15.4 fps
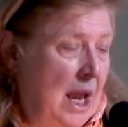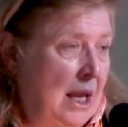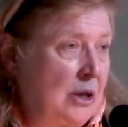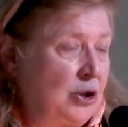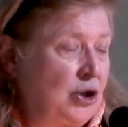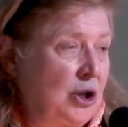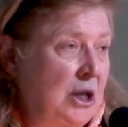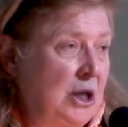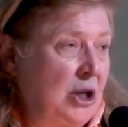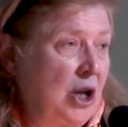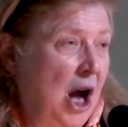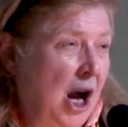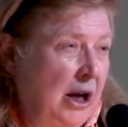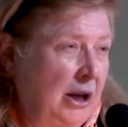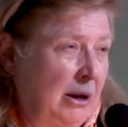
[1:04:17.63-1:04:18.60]
And she
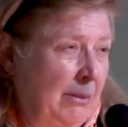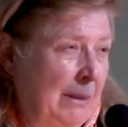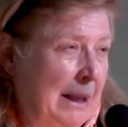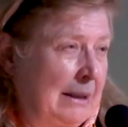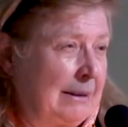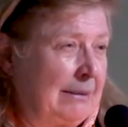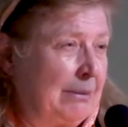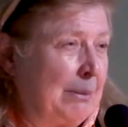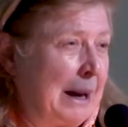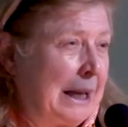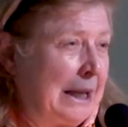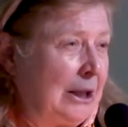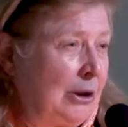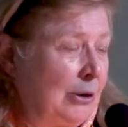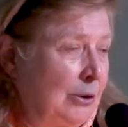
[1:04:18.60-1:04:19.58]
documents
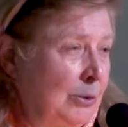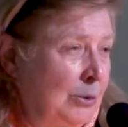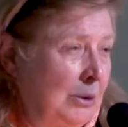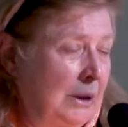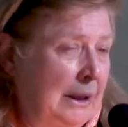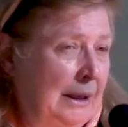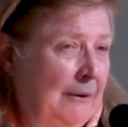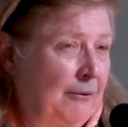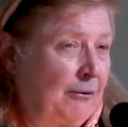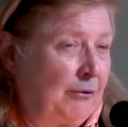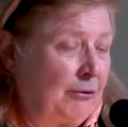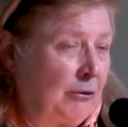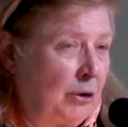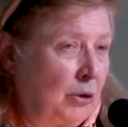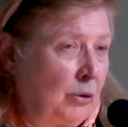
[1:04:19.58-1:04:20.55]
minutely
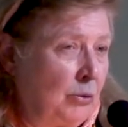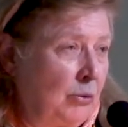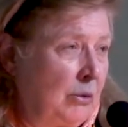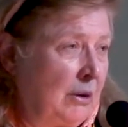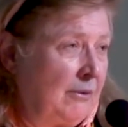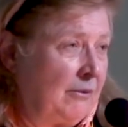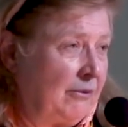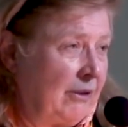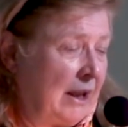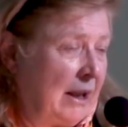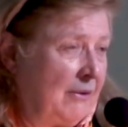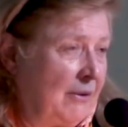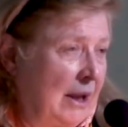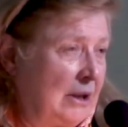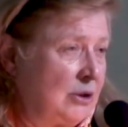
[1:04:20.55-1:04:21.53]
fruit and ve
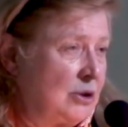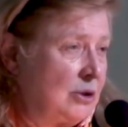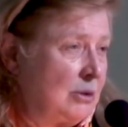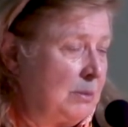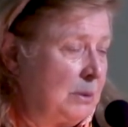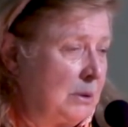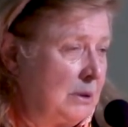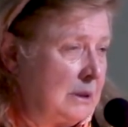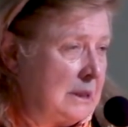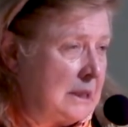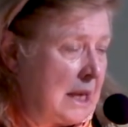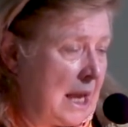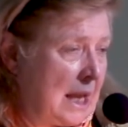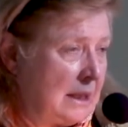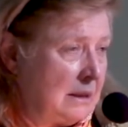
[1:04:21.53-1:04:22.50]
vegetables
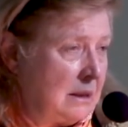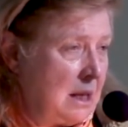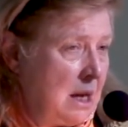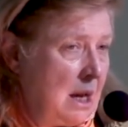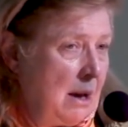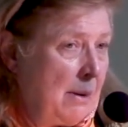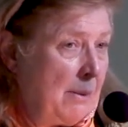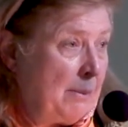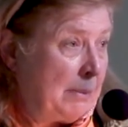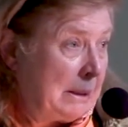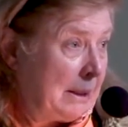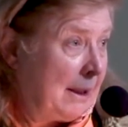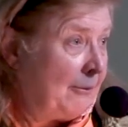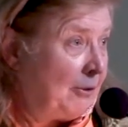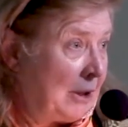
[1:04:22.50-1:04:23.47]
and
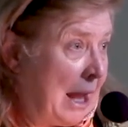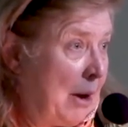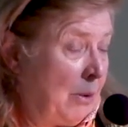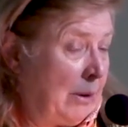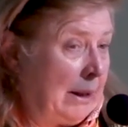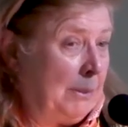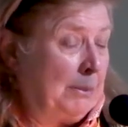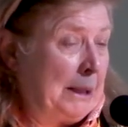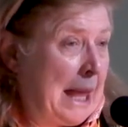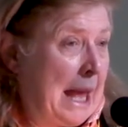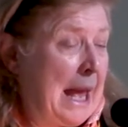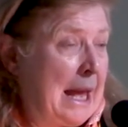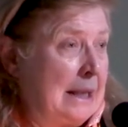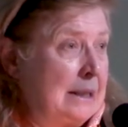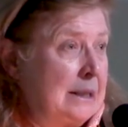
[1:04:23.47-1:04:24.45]
flowering
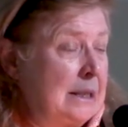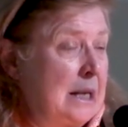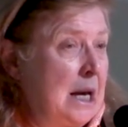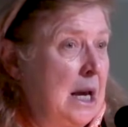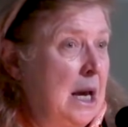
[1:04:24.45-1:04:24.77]
plants